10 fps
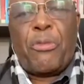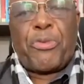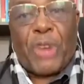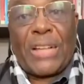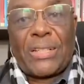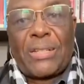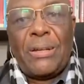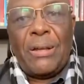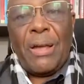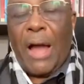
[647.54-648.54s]
France.
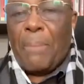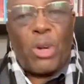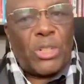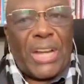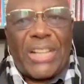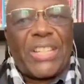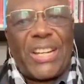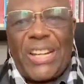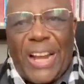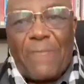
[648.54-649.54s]
I'm not
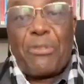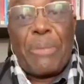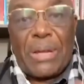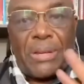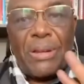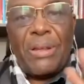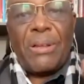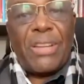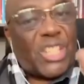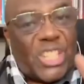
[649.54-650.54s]
touching the government,
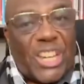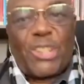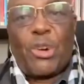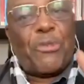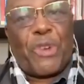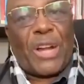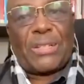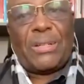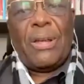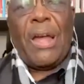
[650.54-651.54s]
the state of
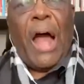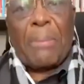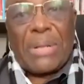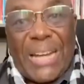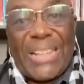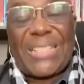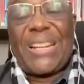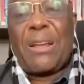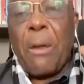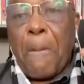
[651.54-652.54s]
France. I'm
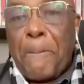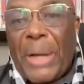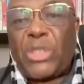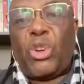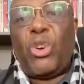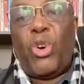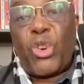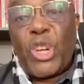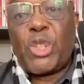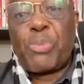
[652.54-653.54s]
touching personal
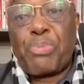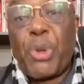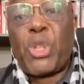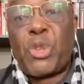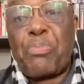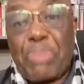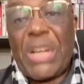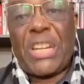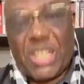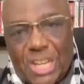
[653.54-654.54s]

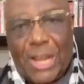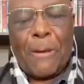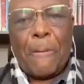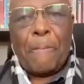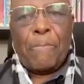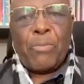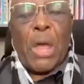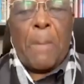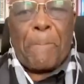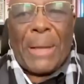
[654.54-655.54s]
responsibility.
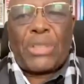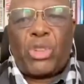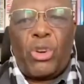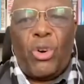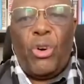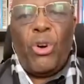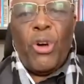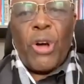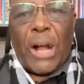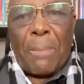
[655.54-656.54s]
A personal
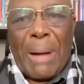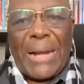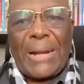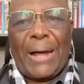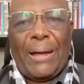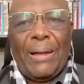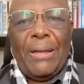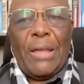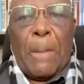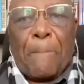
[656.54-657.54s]
commander,
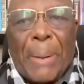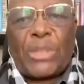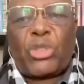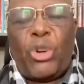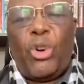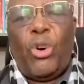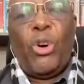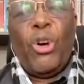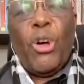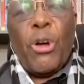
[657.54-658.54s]
a
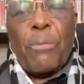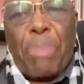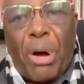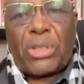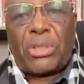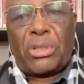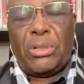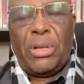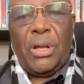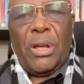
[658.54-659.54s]
personal
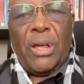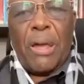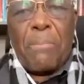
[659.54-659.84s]
boss, a